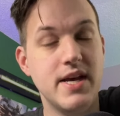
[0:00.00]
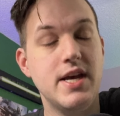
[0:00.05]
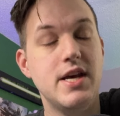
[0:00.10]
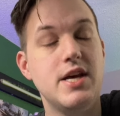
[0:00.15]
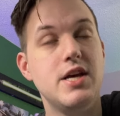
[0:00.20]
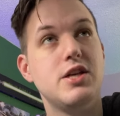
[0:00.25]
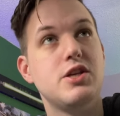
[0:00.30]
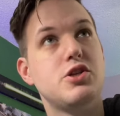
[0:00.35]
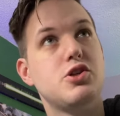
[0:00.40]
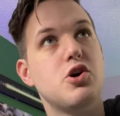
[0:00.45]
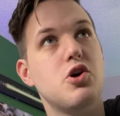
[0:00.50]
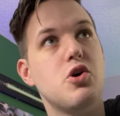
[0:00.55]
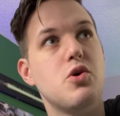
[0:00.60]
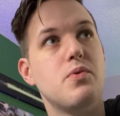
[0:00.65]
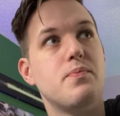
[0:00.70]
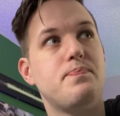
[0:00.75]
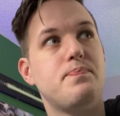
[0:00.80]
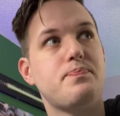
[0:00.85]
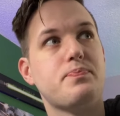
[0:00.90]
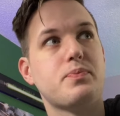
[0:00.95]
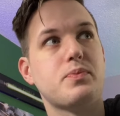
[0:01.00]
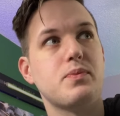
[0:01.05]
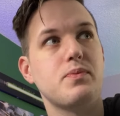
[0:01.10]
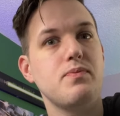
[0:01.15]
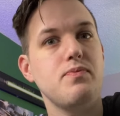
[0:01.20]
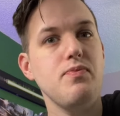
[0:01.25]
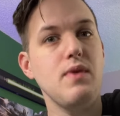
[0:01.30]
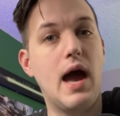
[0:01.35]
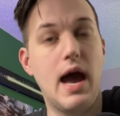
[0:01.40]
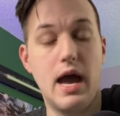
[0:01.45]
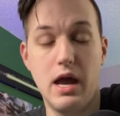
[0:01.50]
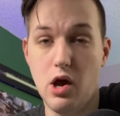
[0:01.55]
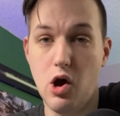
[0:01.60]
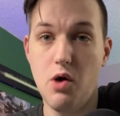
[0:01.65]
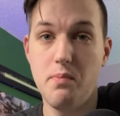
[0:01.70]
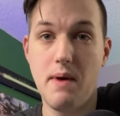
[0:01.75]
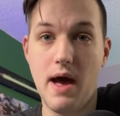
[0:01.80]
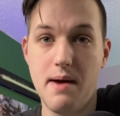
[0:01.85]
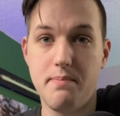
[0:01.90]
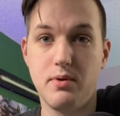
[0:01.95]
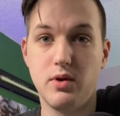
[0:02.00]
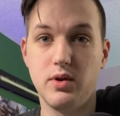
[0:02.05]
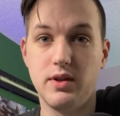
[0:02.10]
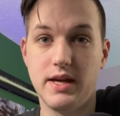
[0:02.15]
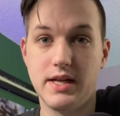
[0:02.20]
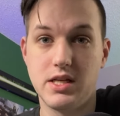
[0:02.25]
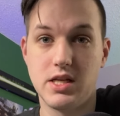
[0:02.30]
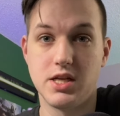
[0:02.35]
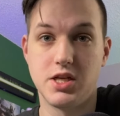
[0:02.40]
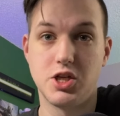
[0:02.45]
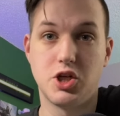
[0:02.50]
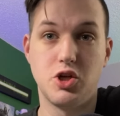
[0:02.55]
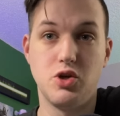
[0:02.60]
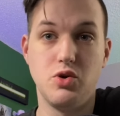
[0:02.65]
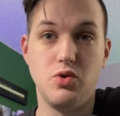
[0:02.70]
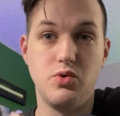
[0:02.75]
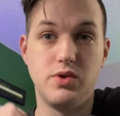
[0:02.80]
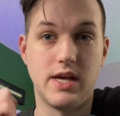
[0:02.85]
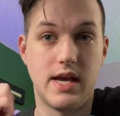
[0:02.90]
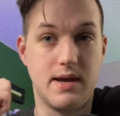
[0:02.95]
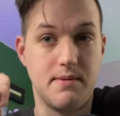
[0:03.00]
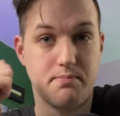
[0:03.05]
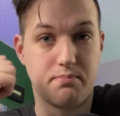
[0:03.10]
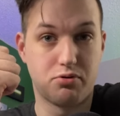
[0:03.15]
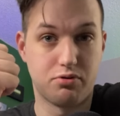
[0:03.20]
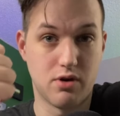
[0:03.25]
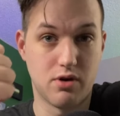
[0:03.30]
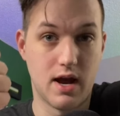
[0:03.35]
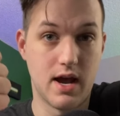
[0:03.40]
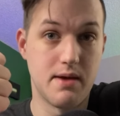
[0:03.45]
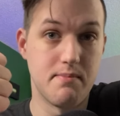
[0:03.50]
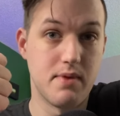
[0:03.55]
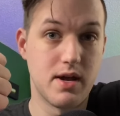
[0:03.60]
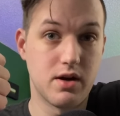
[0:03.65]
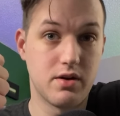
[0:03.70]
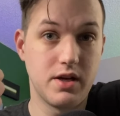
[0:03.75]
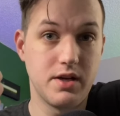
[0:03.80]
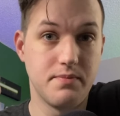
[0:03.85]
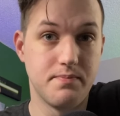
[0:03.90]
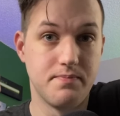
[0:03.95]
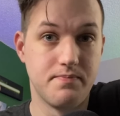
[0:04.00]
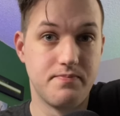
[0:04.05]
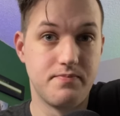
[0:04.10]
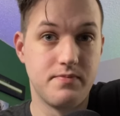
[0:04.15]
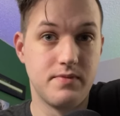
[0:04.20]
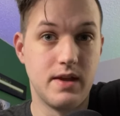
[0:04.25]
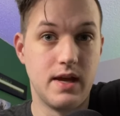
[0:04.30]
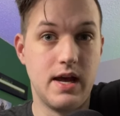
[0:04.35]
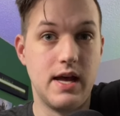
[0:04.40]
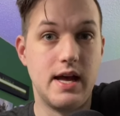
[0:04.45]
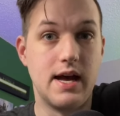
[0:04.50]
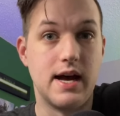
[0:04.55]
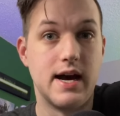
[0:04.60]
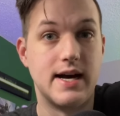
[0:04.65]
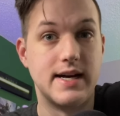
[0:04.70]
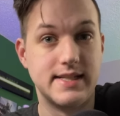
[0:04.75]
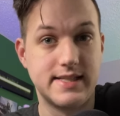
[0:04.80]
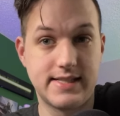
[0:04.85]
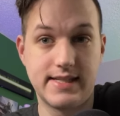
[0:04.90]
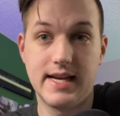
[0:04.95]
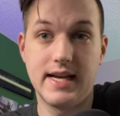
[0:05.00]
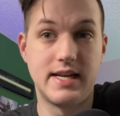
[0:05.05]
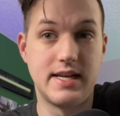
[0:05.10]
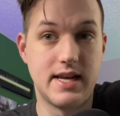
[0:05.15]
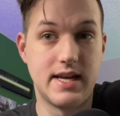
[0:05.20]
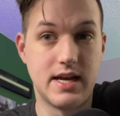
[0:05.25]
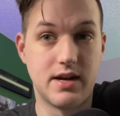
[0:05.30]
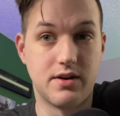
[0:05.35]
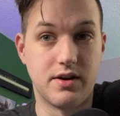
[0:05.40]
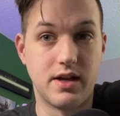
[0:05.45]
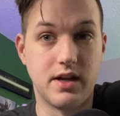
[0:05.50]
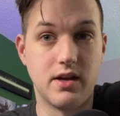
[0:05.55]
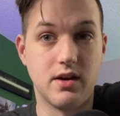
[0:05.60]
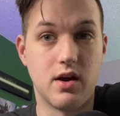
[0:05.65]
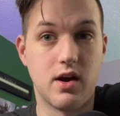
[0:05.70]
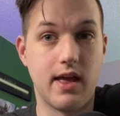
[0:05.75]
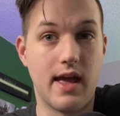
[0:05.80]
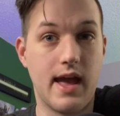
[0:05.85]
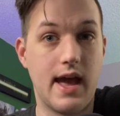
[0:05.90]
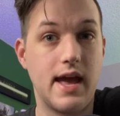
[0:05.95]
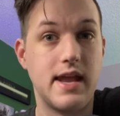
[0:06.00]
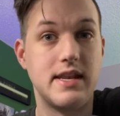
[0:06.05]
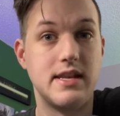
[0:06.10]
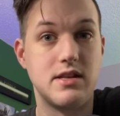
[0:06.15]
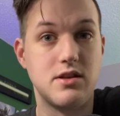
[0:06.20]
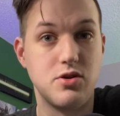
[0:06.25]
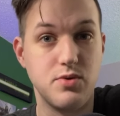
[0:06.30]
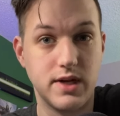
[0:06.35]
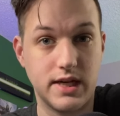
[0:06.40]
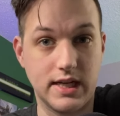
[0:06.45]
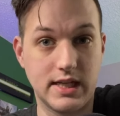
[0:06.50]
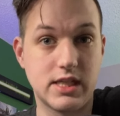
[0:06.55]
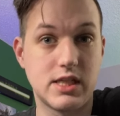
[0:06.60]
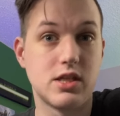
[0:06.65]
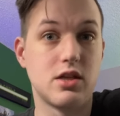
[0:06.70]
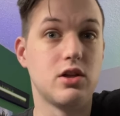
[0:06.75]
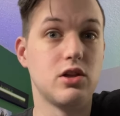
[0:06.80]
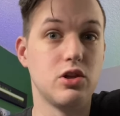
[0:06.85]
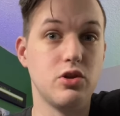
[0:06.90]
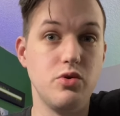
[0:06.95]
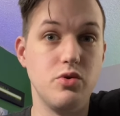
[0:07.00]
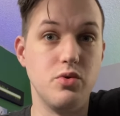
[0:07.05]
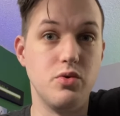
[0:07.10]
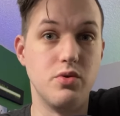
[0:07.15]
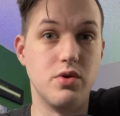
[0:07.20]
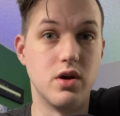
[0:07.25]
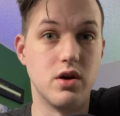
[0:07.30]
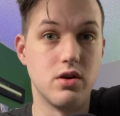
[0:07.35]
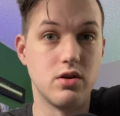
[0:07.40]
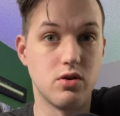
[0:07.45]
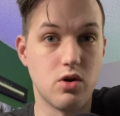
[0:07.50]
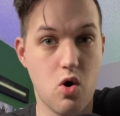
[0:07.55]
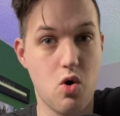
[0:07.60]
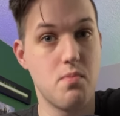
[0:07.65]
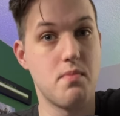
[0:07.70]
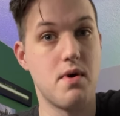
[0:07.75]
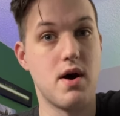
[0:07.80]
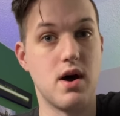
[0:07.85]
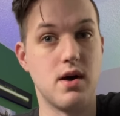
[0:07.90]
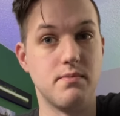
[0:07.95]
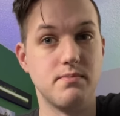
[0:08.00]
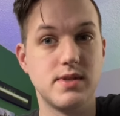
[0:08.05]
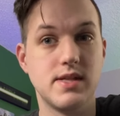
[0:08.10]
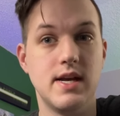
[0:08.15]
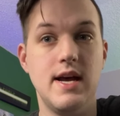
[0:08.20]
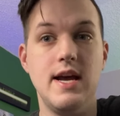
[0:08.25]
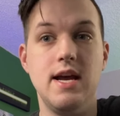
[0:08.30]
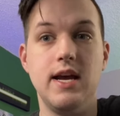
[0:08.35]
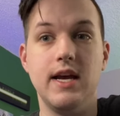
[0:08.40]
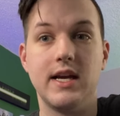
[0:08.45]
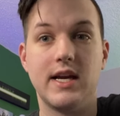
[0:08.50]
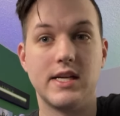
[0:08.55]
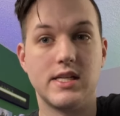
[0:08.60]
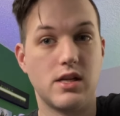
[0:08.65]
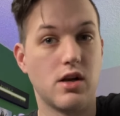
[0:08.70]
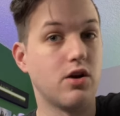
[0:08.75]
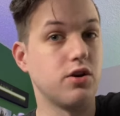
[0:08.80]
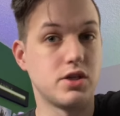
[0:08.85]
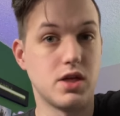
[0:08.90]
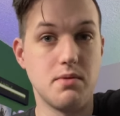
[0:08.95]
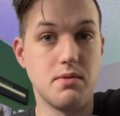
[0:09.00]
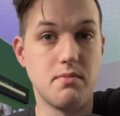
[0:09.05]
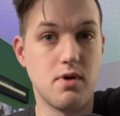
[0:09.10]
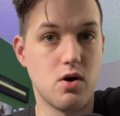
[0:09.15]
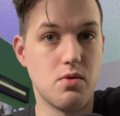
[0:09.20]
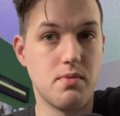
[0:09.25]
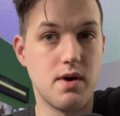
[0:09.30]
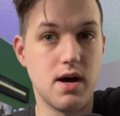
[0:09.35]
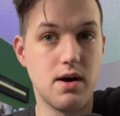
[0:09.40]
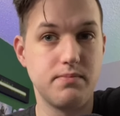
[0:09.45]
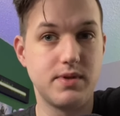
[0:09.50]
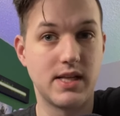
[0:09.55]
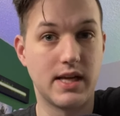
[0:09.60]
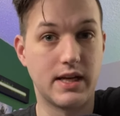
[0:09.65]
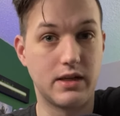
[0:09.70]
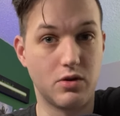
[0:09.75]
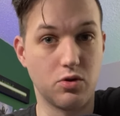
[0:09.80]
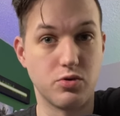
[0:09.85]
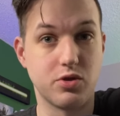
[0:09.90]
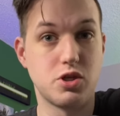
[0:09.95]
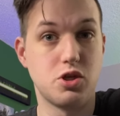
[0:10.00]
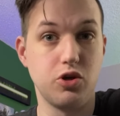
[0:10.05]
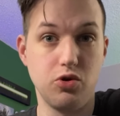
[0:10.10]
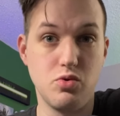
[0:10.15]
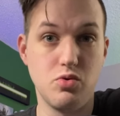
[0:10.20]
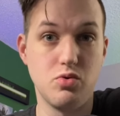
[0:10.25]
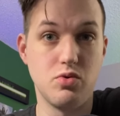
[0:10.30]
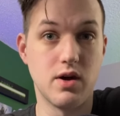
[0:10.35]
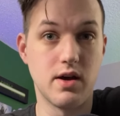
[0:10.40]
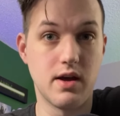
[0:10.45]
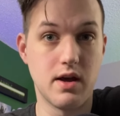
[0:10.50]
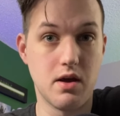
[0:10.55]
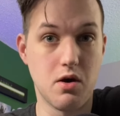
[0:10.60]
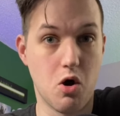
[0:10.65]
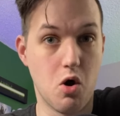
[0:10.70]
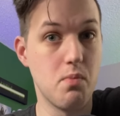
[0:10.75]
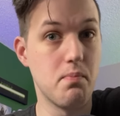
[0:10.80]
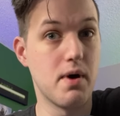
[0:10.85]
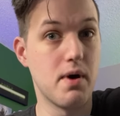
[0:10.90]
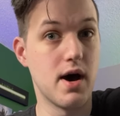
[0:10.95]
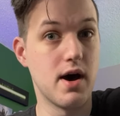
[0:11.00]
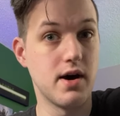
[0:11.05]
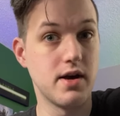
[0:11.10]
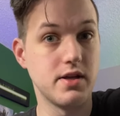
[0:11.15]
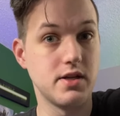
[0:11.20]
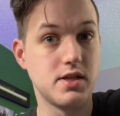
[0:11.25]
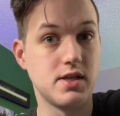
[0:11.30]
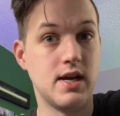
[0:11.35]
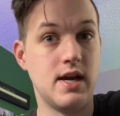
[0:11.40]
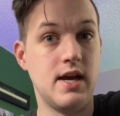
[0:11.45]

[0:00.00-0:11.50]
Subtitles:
So I hope Apple lets us choose a primary, a secondary, and to exclude home hubs. Because there are some home hubs, like those 2 HomePods